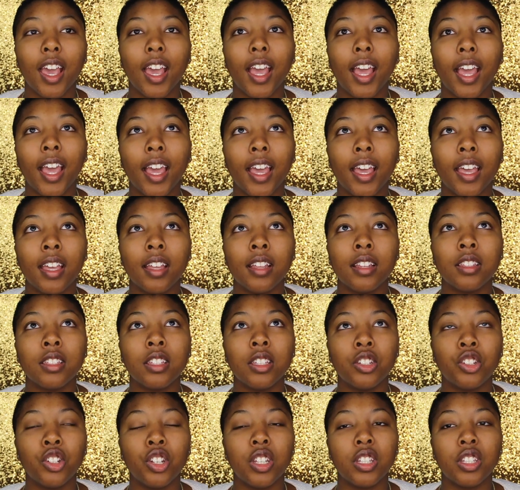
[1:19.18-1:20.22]
and
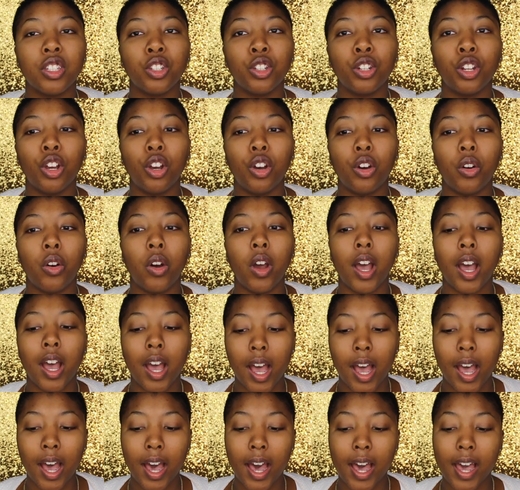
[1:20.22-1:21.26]
to just, you know,
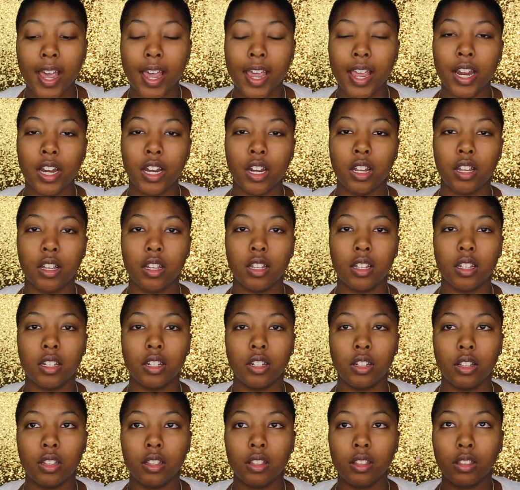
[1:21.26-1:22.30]
hide
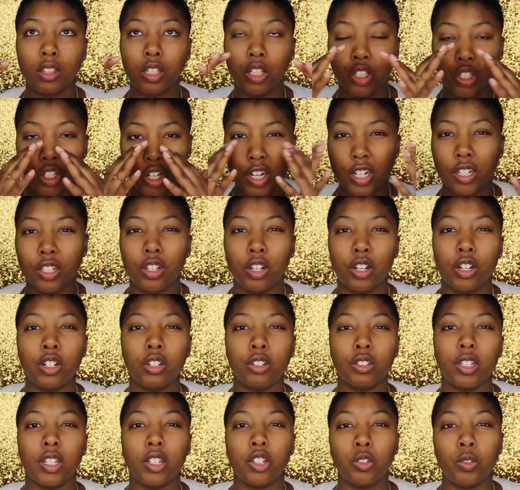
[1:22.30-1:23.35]
the dark
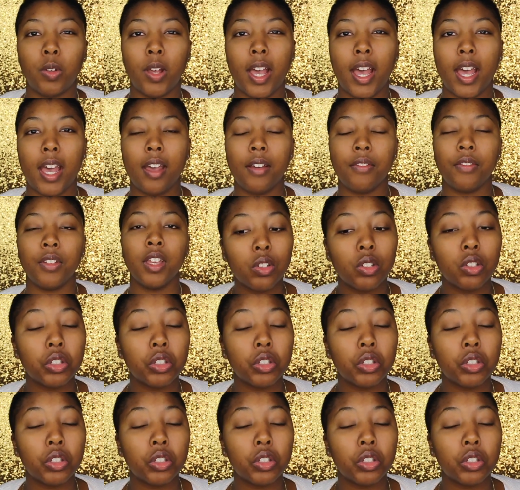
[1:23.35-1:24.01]
circles that you have.